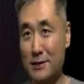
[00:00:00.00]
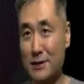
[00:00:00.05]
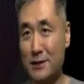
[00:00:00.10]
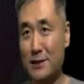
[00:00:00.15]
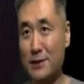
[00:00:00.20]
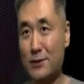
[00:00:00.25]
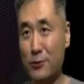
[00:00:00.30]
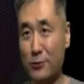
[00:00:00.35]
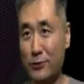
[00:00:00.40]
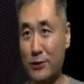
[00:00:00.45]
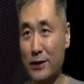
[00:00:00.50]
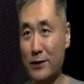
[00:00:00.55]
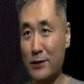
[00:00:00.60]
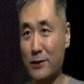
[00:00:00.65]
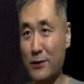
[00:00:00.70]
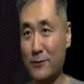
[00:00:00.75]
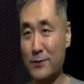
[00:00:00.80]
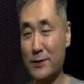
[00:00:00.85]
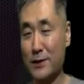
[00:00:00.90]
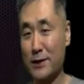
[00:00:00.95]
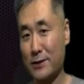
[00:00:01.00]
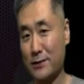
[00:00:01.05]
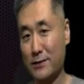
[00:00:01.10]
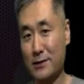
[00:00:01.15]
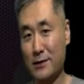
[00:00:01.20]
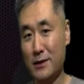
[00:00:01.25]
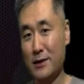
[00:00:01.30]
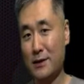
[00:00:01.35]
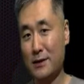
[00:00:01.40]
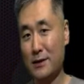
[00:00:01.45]
This is rotator cuff tear.
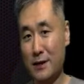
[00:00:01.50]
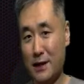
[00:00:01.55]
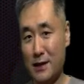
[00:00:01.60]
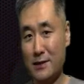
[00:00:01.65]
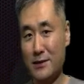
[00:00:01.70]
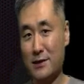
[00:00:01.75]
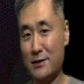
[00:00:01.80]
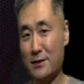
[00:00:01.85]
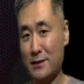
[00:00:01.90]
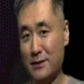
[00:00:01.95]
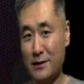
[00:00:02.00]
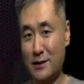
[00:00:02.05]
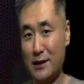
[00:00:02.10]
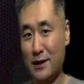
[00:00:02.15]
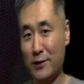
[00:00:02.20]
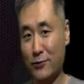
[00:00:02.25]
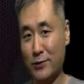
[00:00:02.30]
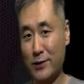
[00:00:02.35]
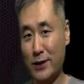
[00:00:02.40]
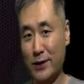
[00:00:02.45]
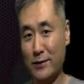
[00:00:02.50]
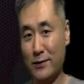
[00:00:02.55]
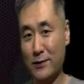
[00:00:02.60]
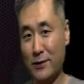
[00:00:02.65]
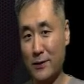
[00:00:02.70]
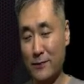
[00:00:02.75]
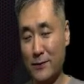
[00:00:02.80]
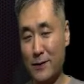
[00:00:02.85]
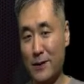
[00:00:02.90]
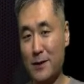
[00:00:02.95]
Technically not rotator
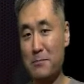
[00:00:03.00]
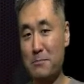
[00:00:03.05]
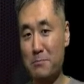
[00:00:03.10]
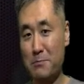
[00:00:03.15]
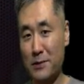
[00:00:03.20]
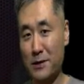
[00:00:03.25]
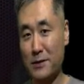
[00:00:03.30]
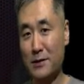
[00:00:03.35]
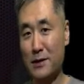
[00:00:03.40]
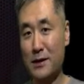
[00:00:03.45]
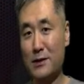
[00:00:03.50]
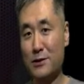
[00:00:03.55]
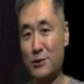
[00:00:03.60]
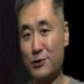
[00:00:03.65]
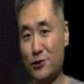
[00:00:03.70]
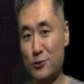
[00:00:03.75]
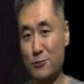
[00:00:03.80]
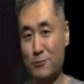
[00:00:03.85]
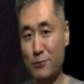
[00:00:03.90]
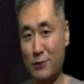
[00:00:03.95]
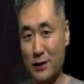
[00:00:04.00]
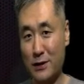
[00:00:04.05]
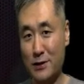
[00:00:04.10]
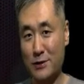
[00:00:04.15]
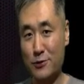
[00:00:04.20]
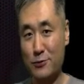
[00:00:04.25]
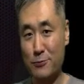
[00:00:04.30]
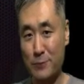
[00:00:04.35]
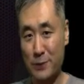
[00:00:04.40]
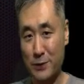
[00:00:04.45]
cuff but
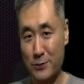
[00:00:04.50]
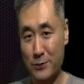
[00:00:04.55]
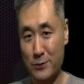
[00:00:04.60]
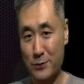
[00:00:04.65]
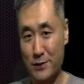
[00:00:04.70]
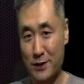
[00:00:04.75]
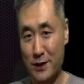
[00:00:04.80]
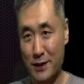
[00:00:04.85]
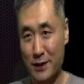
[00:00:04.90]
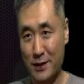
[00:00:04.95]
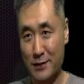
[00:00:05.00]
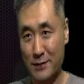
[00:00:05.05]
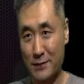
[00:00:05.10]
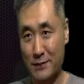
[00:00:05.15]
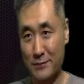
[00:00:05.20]
supraspinatus tear.